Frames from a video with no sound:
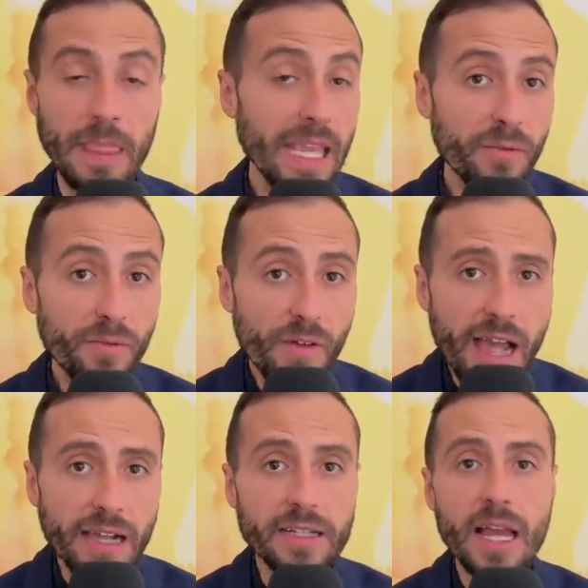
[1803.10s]
In
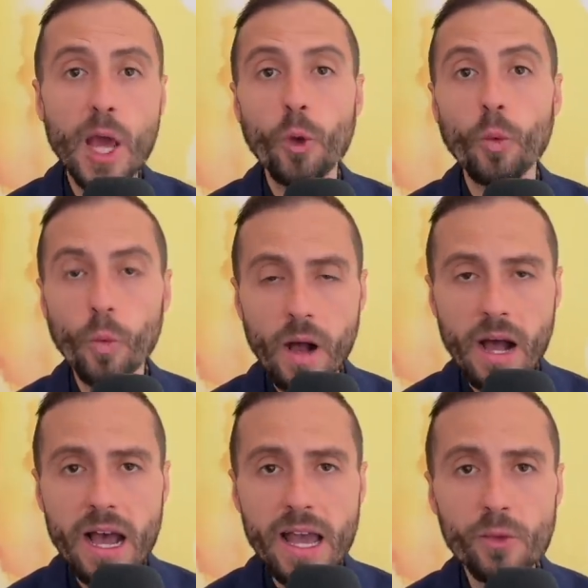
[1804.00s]
fact,
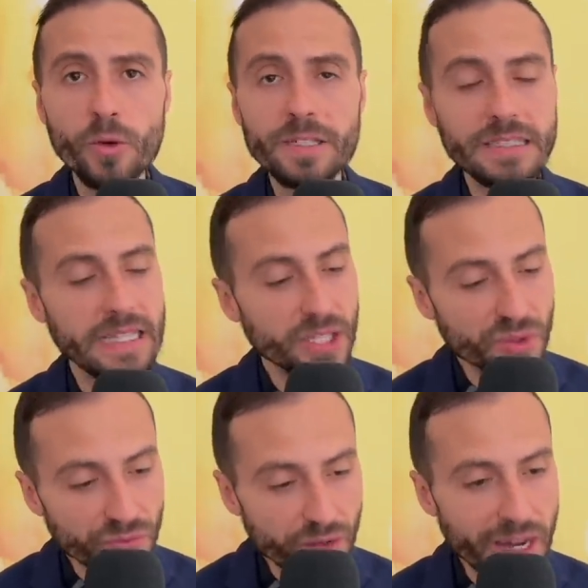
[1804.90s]
why was this
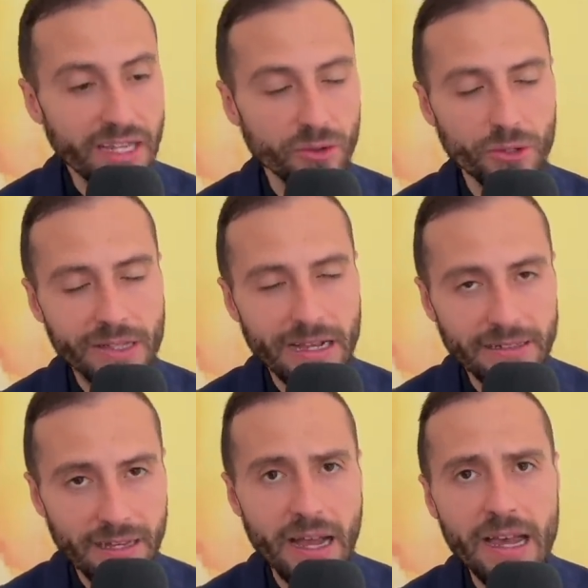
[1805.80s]
phrase or
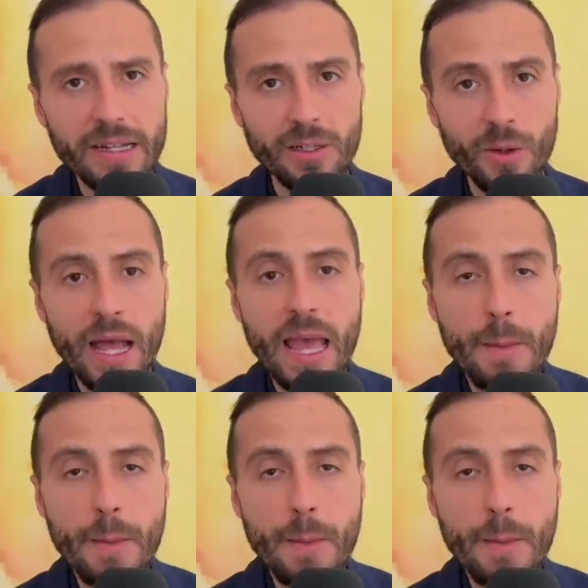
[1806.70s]
that title,